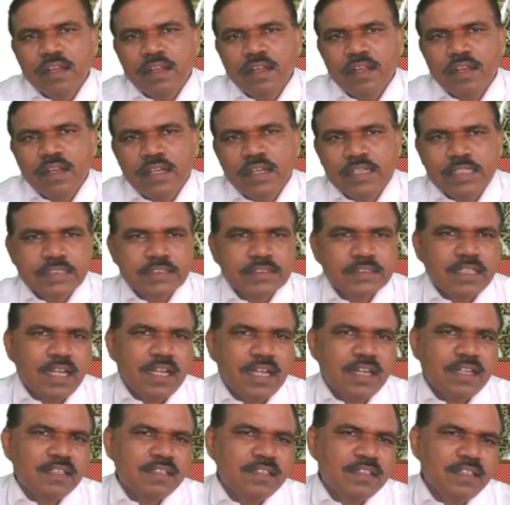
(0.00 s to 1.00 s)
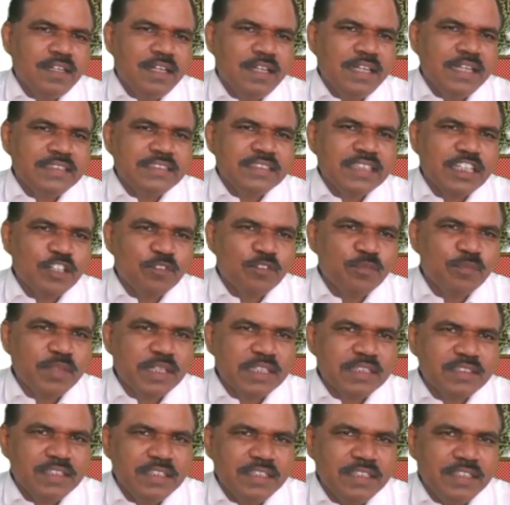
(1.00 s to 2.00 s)
Let us start lecture
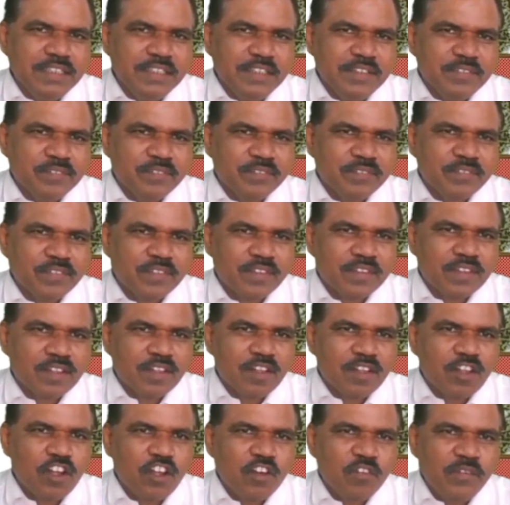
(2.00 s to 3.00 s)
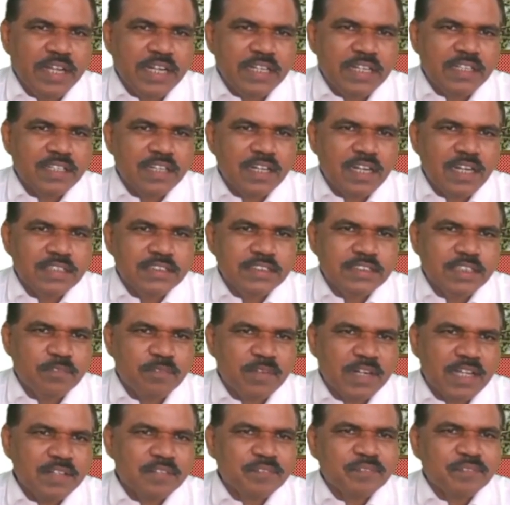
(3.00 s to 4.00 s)
number 3 on vector
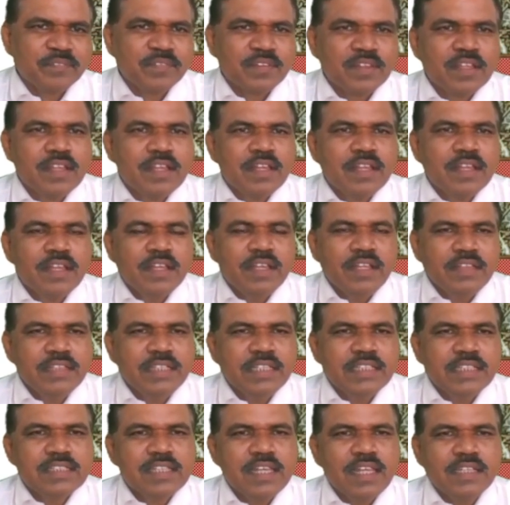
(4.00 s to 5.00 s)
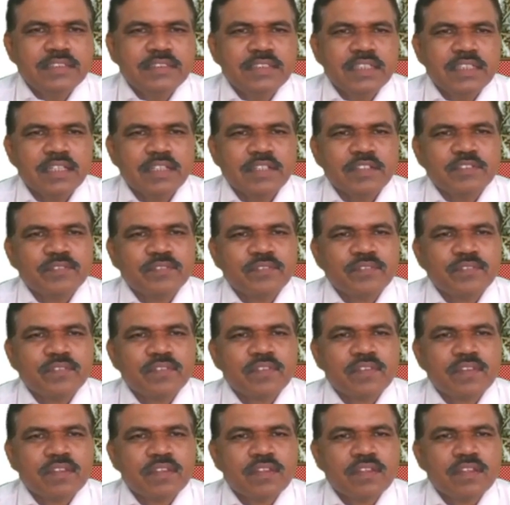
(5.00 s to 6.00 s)
algebra. In this lecture,
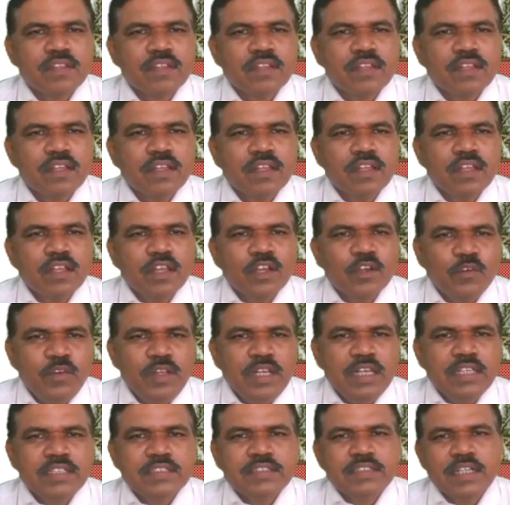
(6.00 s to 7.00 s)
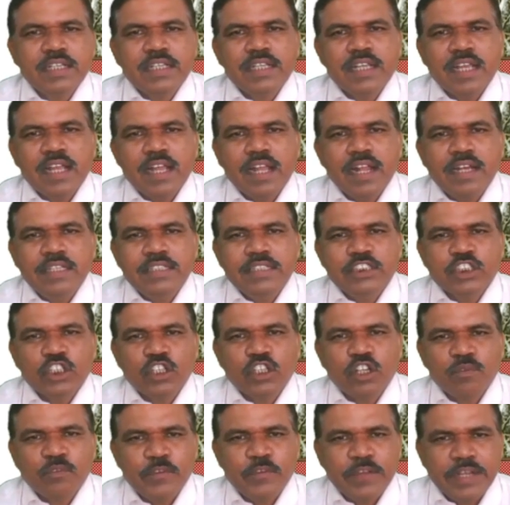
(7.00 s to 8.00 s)
we will study addition
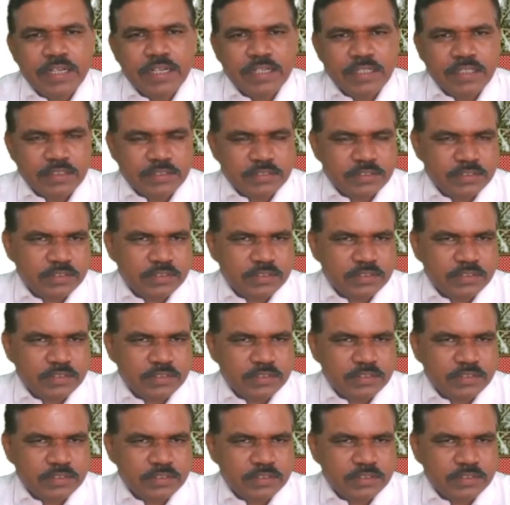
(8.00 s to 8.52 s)
of vectors.